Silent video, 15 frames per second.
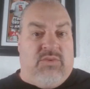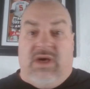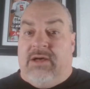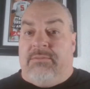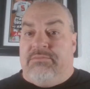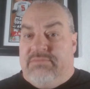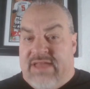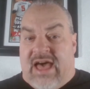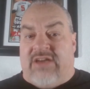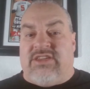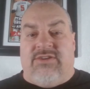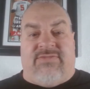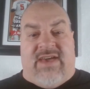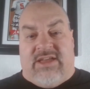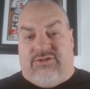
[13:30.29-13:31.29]
Well, now
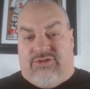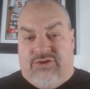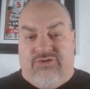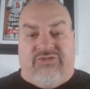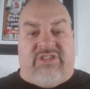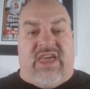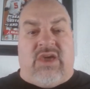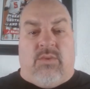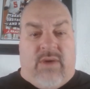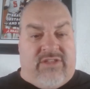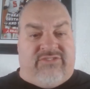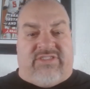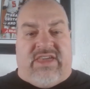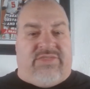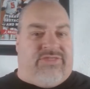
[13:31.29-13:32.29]
you've had Tuesday,
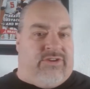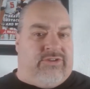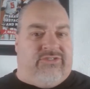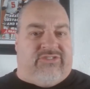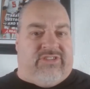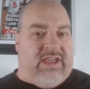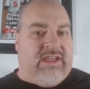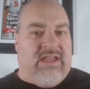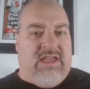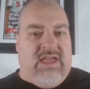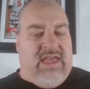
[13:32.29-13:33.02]
Wednesday, Thursday.